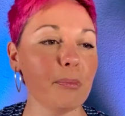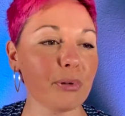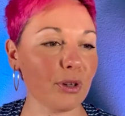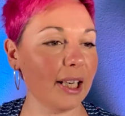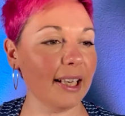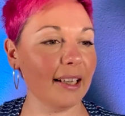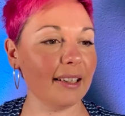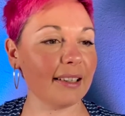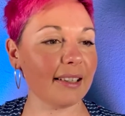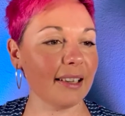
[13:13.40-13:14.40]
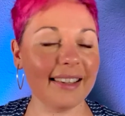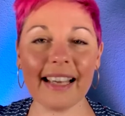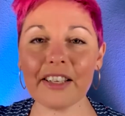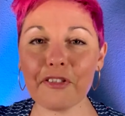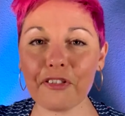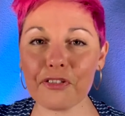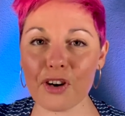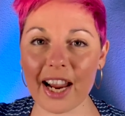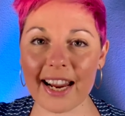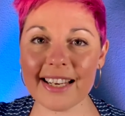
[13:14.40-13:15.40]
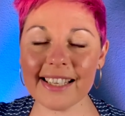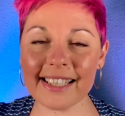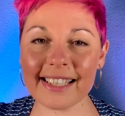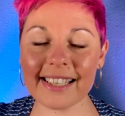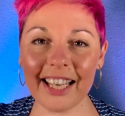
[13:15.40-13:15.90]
Brilliant. That phrase,